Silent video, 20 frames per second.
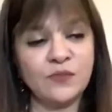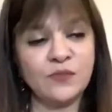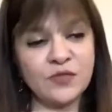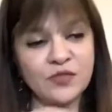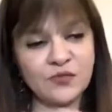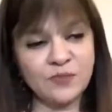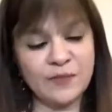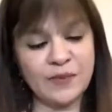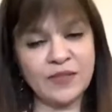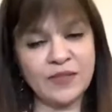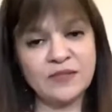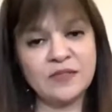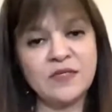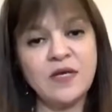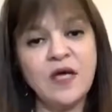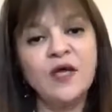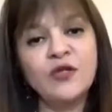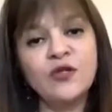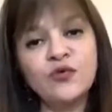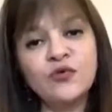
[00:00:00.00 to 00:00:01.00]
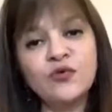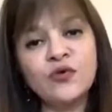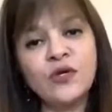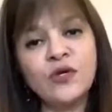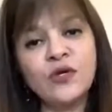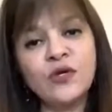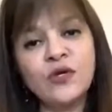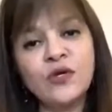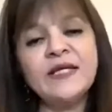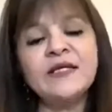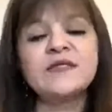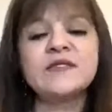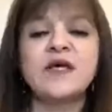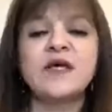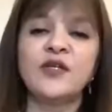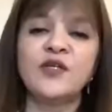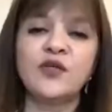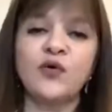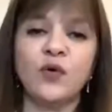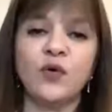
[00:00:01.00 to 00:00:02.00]
which means you release
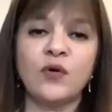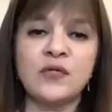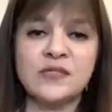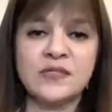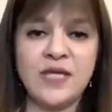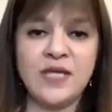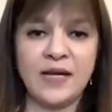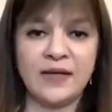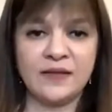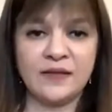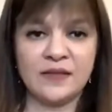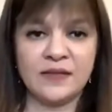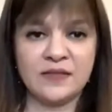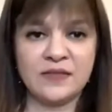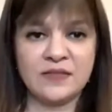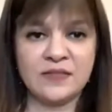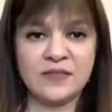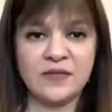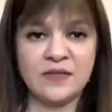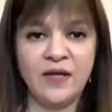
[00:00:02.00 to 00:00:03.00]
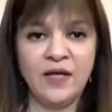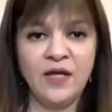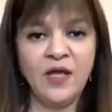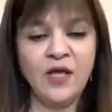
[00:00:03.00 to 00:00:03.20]
your sadness.